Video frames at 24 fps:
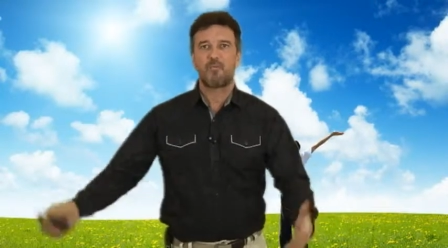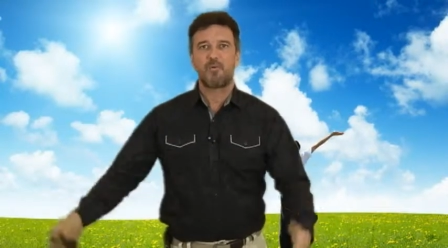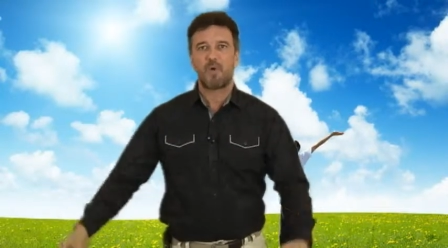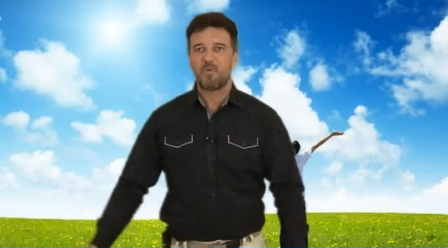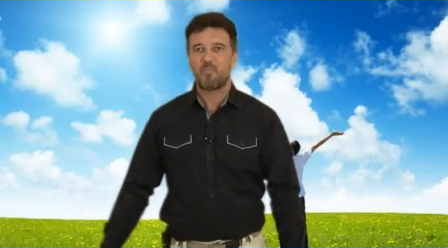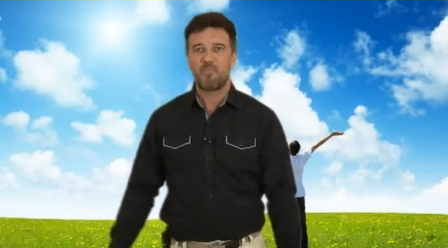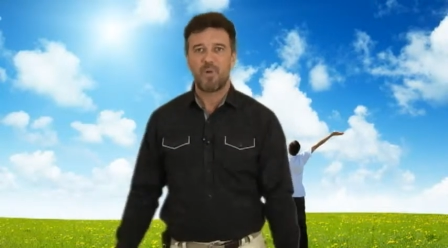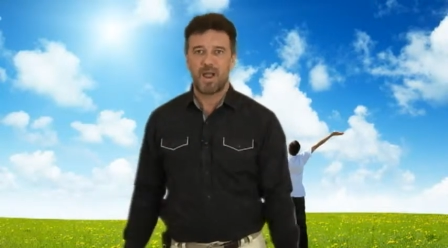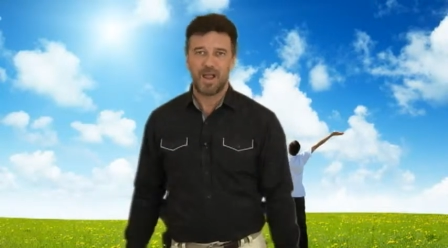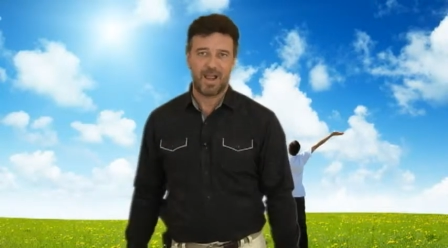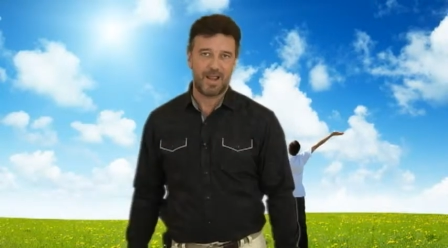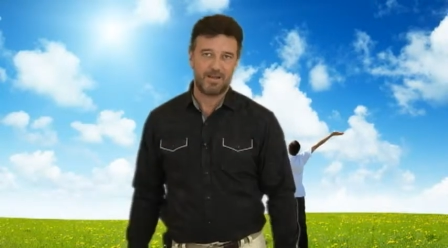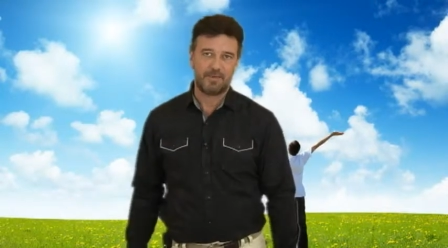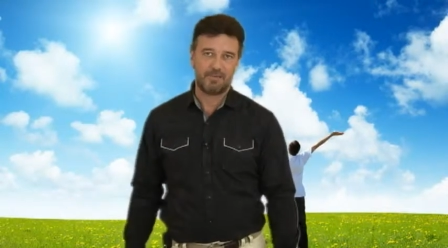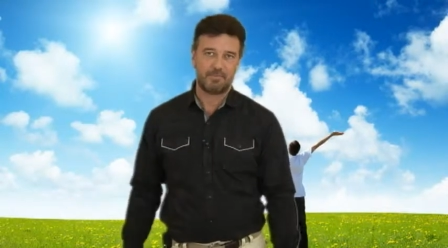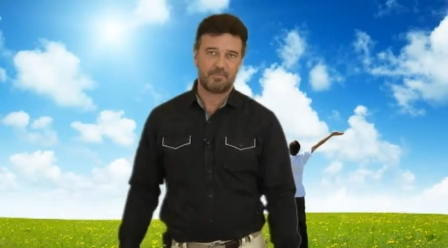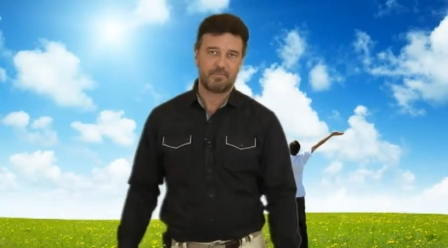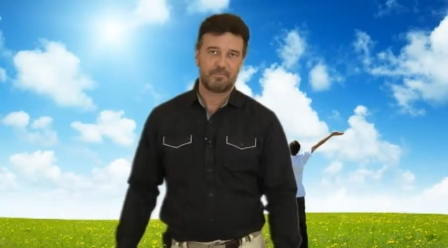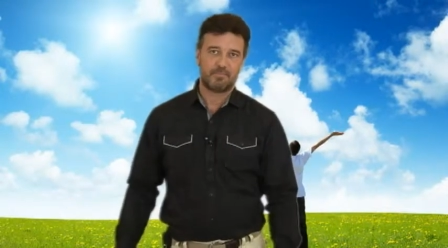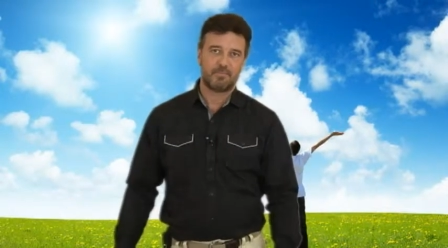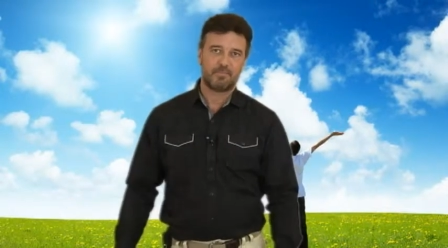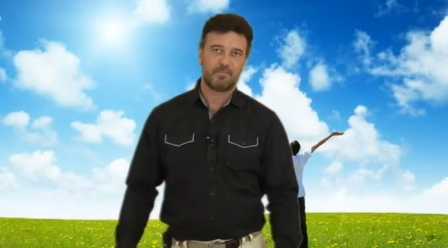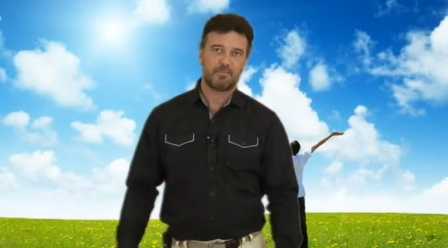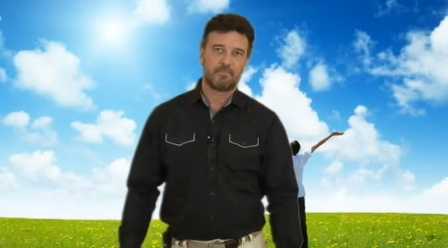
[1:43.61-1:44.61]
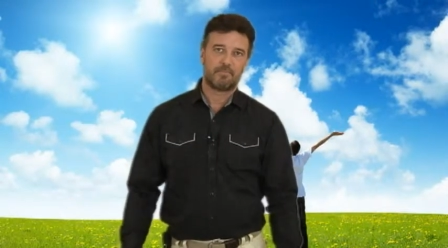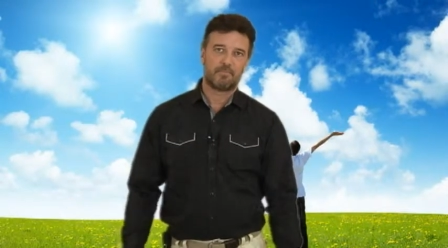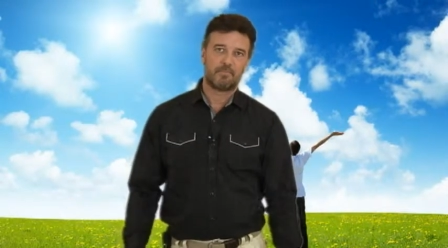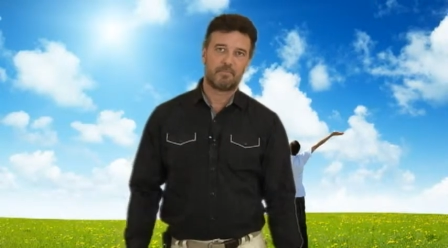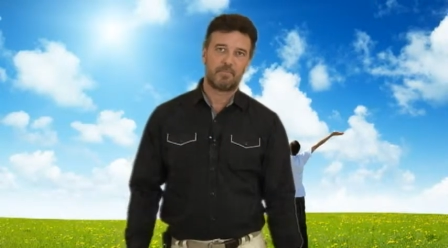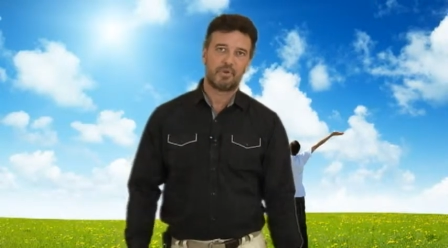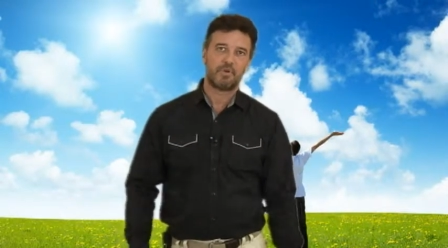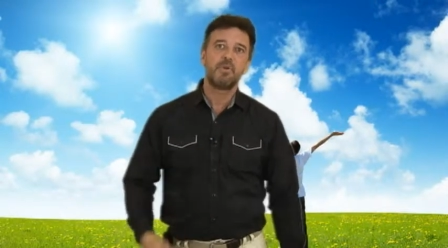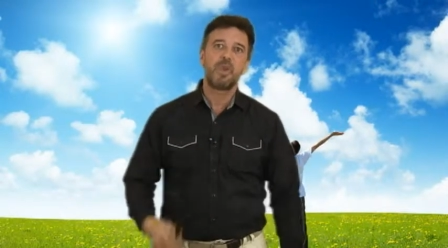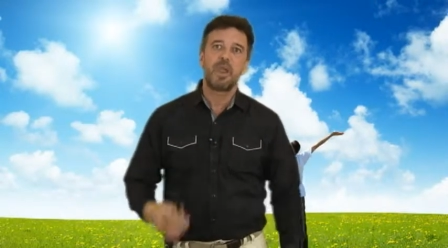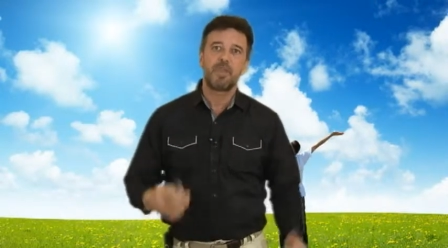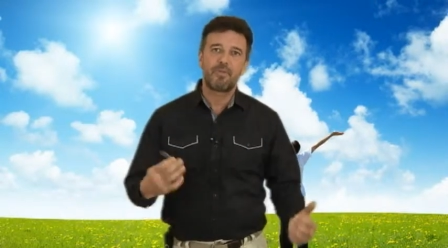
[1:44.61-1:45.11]
robot.
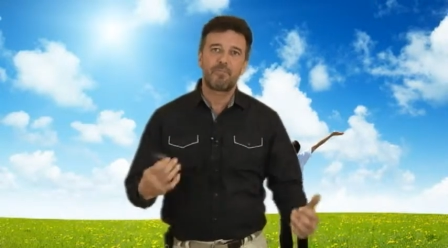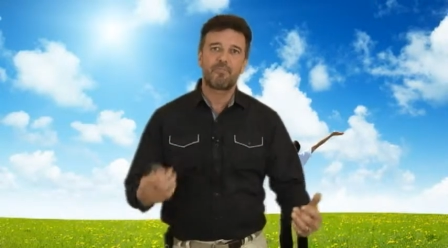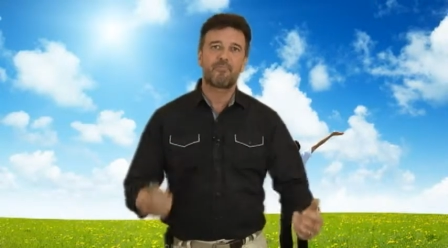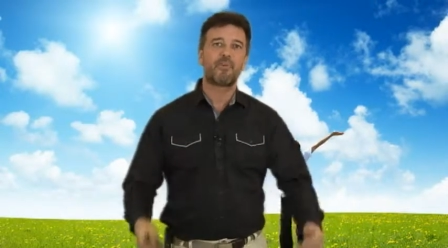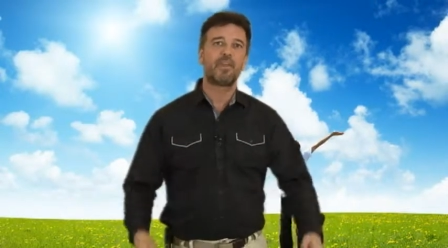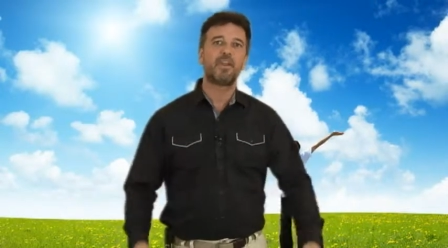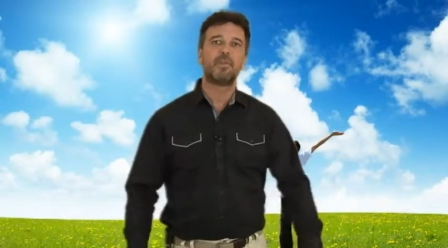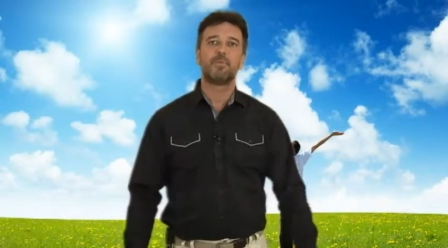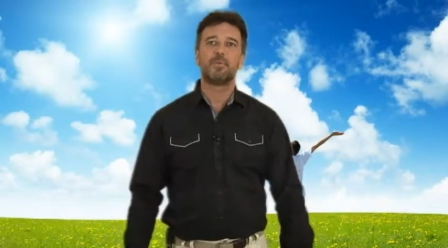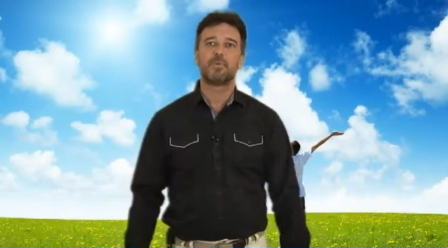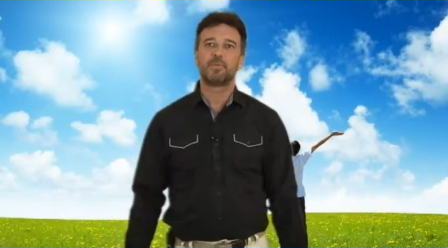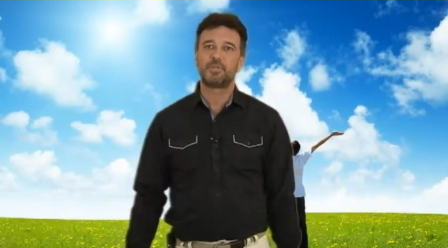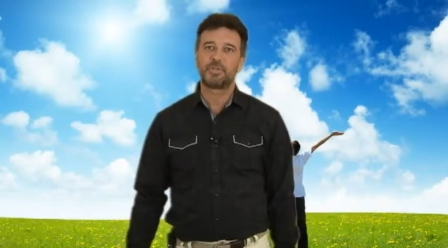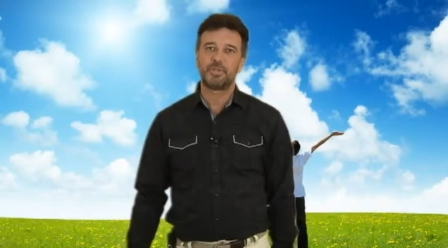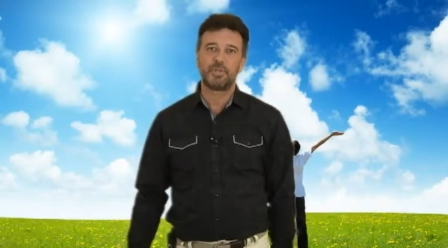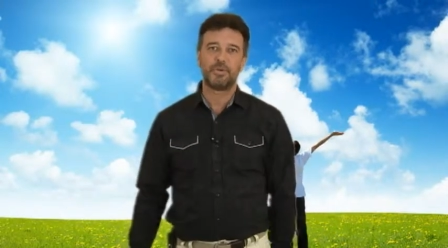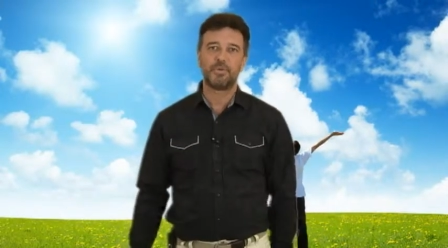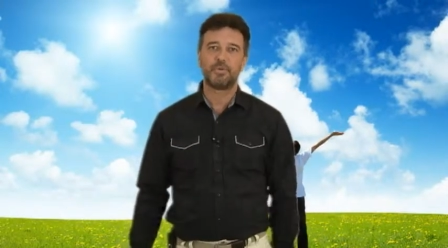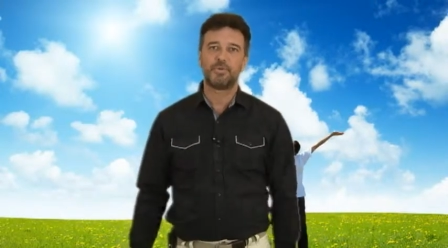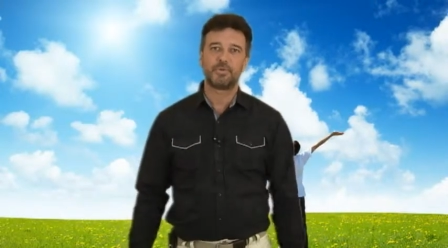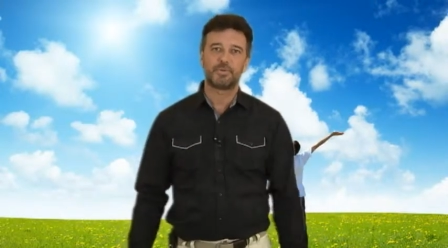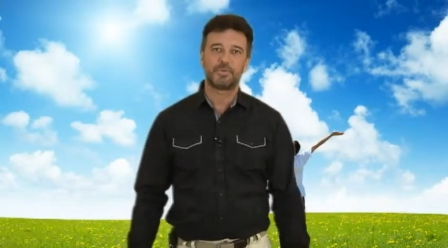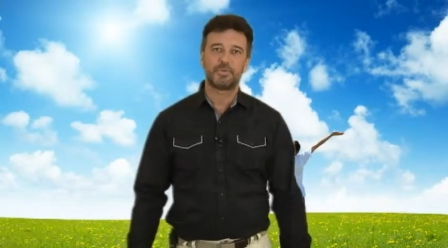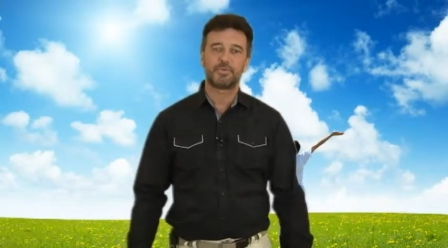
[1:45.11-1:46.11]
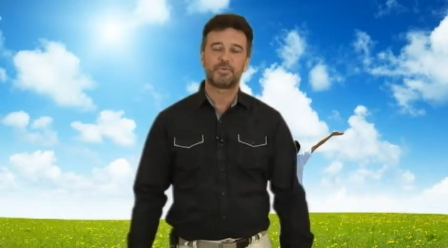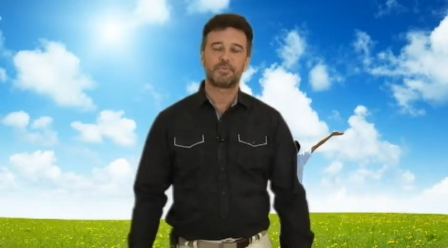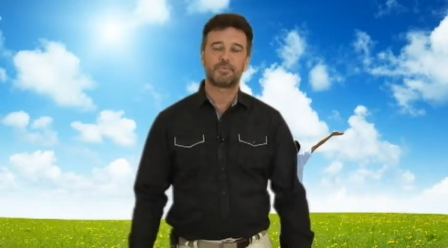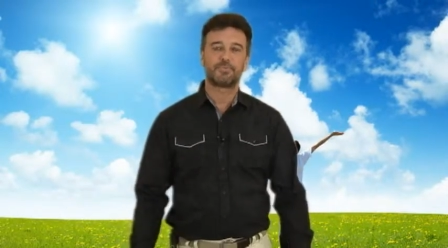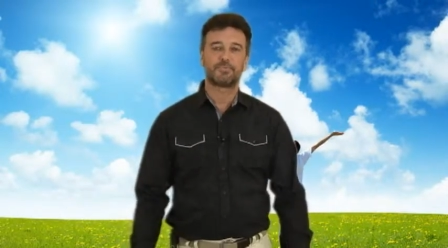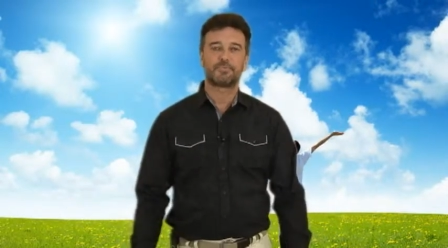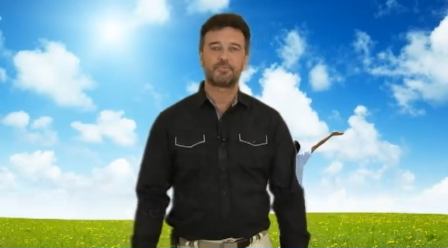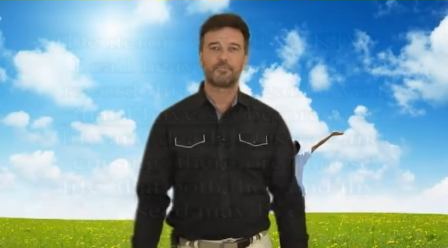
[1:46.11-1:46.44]
You have the freedom to choose.